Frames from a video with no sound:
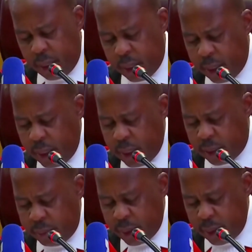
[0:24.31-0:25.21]
and in the
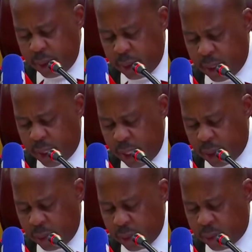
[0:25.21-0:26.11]
spirit and
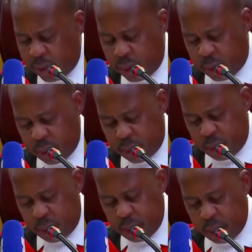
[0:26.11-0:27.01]
ethos of the
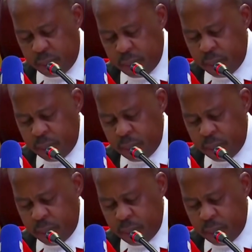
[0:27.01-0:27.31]
Constitution,